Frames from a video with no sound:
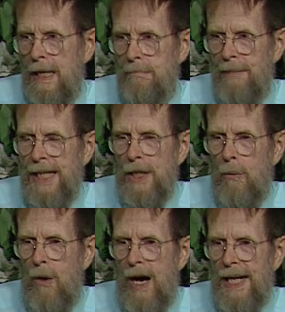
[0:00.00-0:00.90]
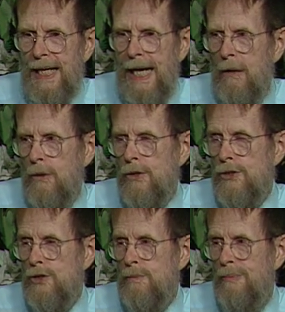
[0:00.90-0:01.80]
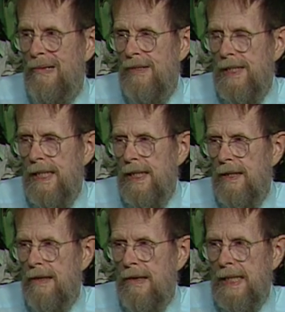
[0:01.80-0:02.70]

megawatt hours per year,